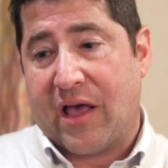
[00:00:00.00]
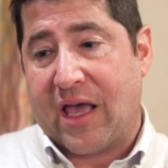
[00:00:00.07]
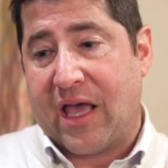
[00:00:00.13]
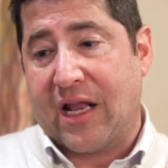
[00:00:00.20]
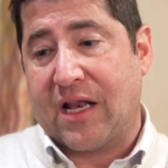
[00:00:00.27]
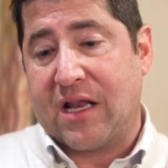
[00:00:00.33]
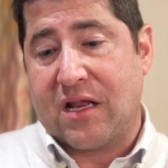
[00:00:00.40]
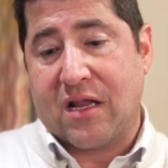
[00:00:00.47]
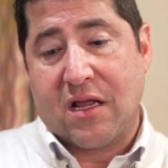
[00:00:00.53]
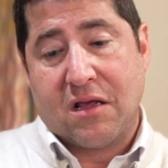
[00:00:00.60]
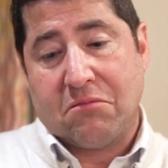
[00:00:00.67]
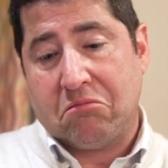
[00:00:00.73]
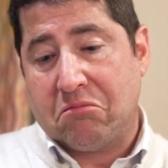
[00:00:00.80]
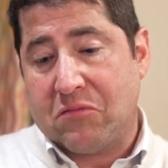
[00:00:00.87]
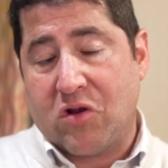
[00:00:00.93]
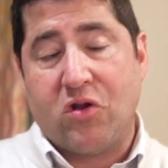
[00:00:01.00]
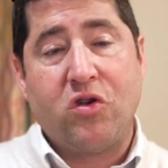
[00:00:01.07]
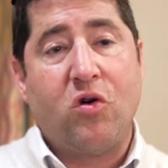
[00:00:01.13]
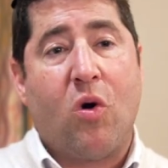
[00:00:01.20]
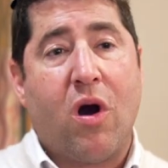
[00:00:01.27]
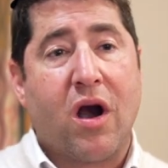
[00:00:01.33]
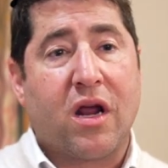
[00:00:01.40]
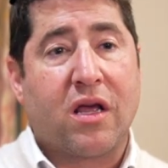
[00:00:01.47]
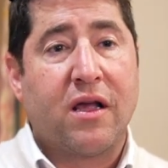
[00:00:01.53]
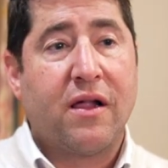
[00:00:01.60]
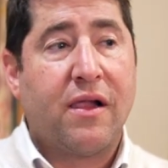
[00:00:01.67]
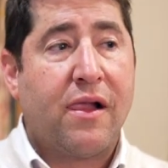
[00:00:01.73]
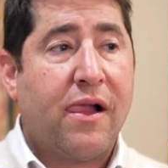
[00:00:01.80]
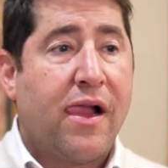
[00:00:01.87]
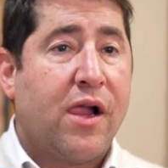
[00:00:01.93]
in New York,
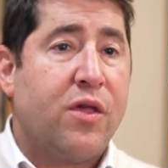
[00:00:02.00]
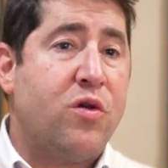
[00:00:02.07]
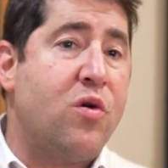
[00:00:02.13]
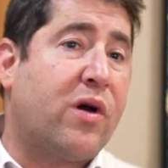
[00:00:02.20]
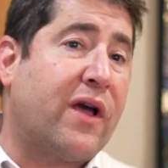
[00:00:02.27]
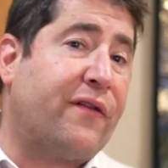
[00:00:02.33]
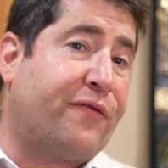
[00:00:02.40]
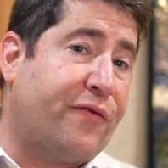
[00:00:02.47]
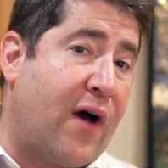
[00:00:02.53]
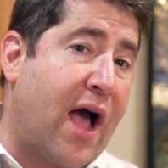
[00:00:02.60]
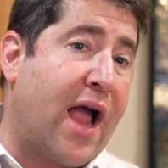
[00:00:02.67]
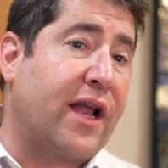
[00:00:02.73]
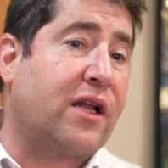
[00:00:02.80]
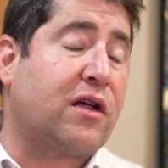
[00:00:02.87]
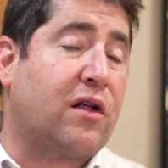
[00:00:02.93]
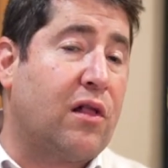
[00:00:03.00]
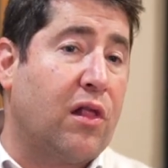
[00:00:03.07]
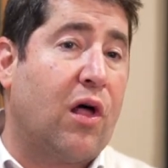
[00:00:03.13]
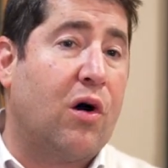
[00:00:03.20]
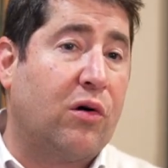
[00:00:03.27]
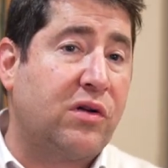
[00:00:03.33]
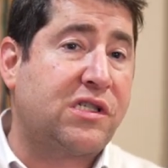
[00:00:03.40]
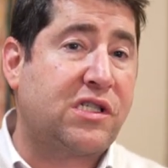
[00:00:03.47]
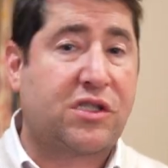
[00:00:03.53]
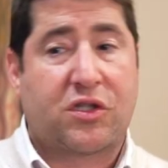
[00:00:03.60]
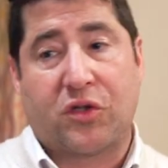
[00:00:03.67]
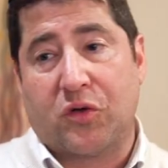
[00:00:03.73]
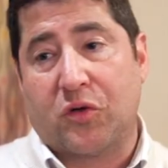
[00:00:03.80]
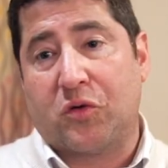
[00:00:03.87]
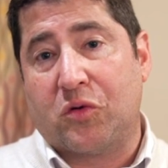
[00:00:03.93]
you could find close
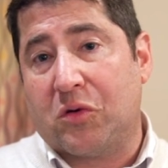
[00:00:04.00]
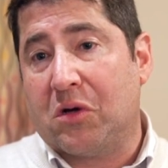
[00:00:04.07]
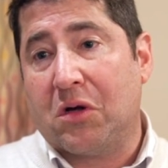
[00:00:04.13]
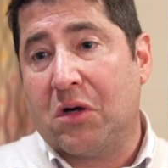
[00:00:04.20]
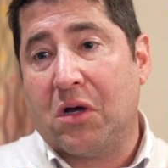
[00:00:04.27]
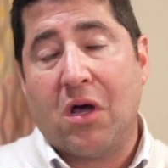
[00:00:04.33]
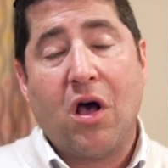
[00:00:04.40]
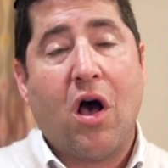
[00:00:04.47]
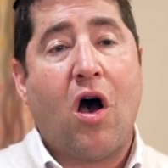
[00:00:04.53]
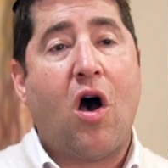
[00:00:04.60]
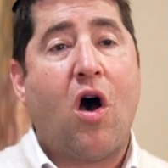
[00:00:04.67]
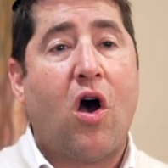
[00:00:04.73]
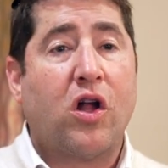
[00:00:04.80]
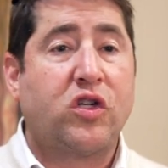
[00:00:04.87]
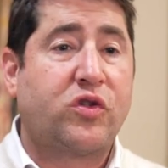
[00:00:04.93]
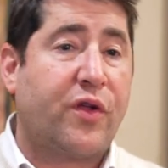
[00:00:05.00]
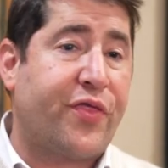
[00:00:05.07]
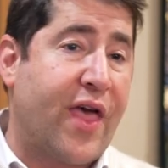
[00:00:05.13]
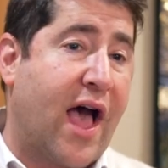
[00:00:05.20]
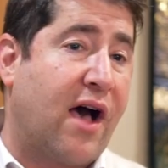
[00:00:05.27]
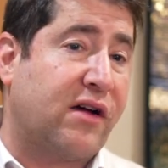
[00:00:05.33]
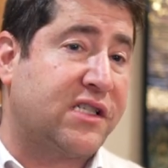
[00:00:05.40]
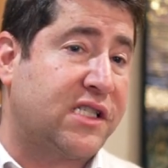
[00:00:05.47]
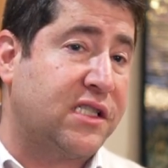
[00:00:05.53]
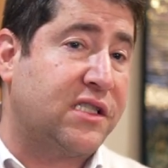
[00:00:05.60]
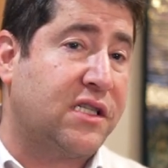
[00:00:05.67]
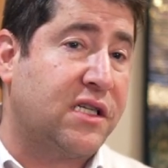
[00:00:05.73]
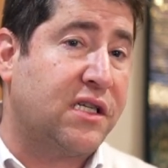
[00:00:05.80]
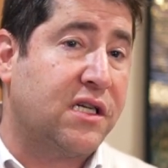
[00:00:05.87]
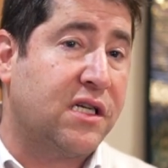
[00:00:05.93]
to
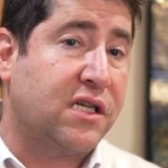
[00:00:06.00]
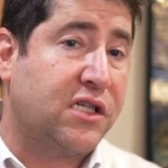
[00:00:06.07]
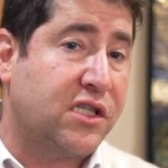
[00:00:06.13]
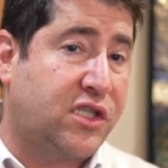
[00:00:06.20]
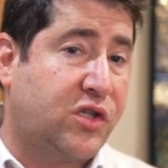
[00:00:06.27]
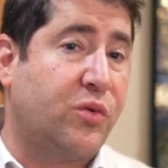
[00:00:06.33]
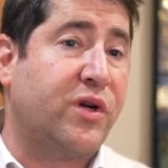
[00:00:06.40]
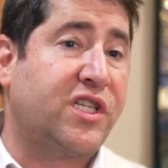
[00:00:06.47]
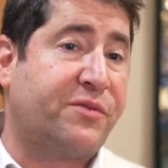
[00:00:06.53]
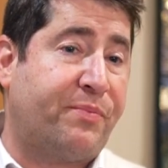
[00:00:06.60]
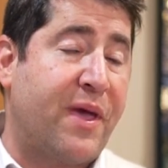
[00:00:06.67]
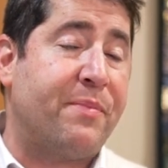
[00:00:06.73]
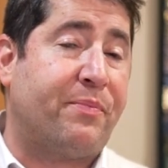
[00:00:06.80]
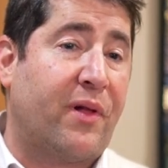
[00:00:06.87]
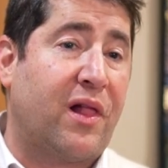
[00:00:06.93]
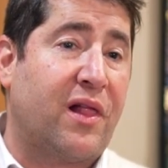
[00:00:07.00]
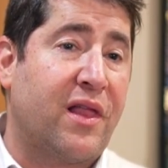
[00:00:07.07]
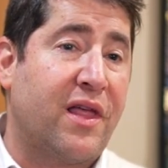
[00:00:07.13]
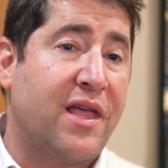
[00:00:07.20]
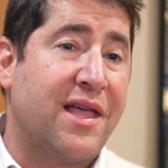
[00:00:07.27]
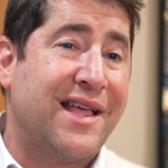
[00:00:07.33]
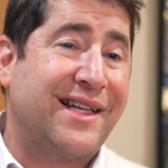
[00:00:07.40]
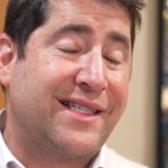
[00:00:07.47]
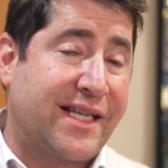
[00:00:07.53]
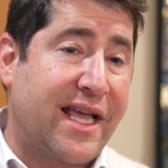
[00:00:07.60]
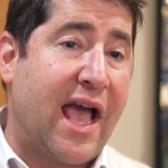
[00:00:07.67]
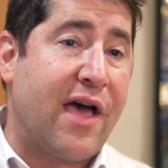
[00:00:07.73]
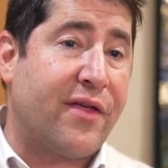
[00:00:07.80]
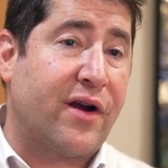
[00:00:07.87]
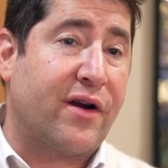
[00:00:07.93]
100,000 Jewish people
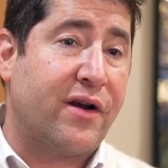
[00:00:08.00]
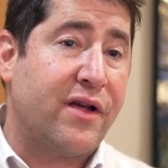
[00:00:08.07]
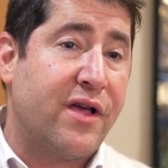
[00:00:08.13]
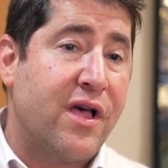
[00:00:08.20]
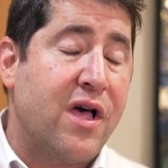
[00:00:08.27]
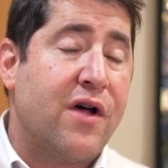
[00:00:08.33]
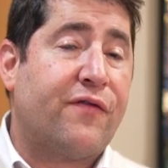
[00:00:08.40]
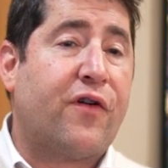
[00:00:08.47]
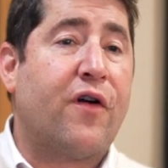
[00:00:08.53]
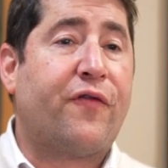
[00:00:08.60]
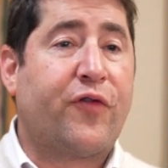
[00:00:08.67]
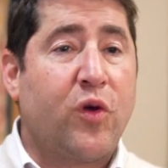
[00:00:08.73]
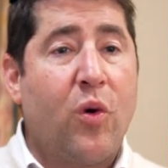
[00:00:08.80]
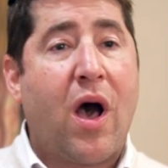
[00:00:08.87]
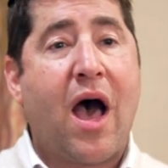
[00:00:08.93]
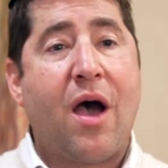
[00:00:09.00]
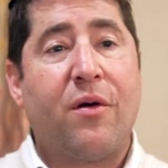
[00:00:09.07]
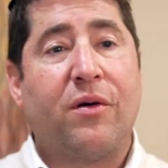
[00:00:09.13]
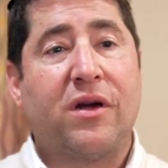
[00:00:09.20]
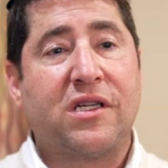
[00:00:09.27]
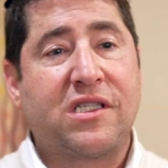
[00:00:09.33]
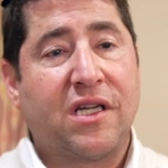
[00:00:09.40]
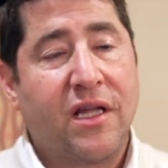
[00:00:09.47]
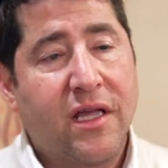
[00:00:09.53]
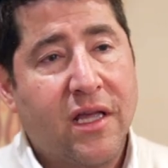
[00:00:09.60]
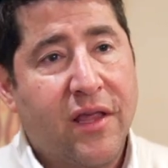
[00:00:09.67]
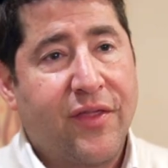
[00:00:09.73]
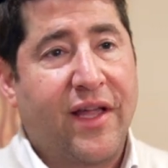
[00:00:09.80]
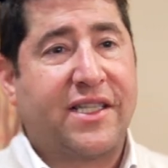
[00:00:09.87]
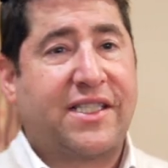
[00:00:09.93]
together for a few hours
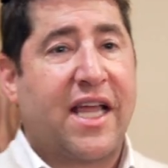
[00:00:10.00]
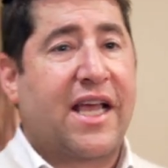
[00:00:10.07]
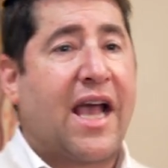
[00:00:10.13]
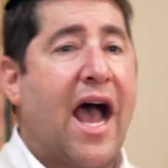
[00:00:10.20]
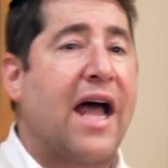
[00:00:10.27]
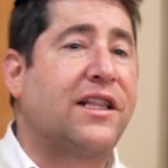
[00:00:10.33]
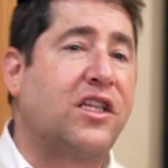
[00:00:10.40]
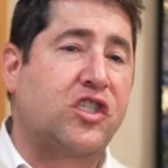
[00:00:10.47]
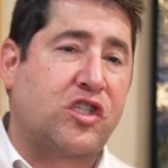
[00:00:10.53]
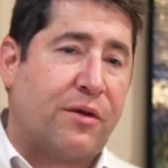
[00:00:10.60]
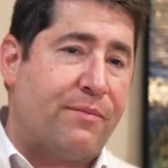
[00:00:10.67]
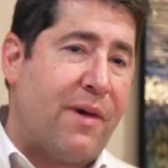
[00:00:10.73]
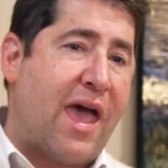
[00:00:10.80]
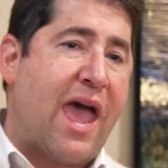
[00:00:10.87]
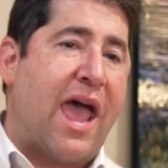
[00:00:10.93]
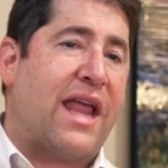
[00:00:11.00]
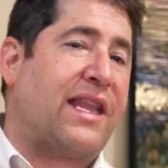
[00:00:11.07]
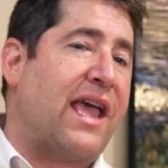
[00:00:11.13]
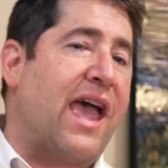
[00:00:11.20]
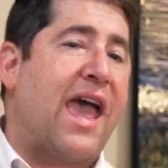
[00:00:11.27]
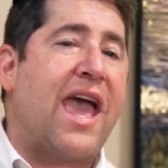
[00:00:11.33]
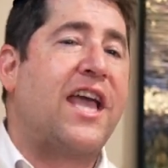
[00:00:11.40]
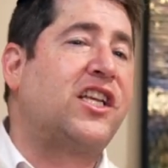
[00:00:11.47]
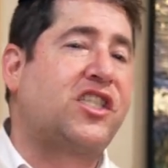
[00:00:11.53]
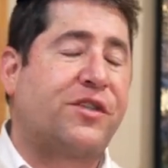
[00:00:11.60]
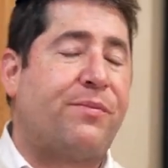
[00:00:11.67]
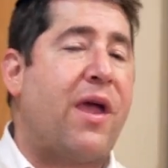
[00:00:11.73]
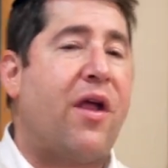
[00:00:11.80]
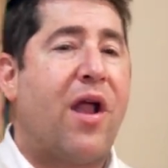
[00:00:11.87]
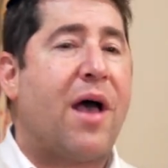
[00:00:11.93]
They say Kaddish, Amen, Yeh,
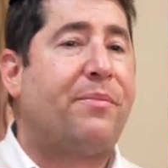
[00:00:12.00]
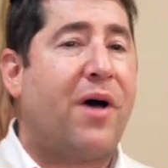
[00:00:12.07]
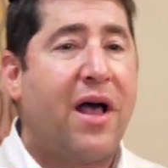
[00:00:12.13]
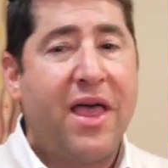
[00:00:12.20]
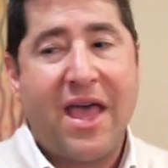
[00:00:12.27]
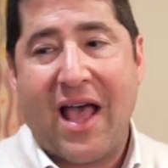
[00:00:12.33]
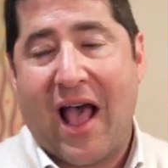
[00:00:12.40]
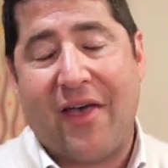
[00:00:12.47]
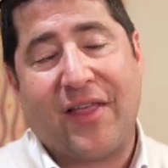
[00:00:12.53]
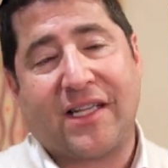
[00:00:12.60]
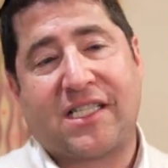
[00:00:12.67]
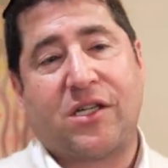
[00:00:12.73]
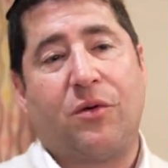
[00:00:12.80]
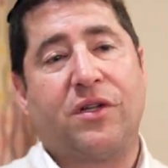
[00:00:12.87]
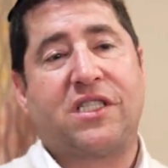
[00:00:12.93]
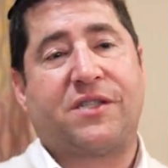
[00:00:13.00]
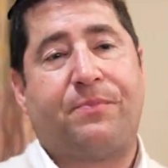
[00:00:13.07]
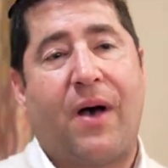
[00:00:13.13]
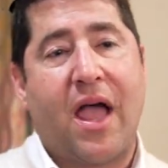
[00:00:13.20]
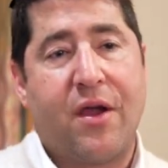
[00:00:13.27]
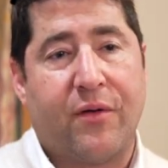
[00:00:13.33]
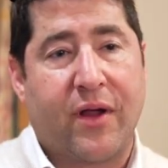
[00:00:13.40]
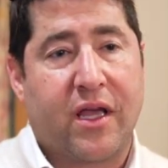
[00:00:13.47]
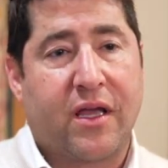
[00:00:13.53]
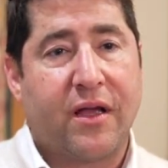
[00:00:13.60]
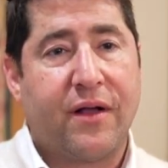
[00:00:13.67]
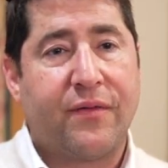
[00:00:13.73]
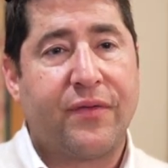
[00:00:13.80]
Shmei Rabbah, and that's so inspiring.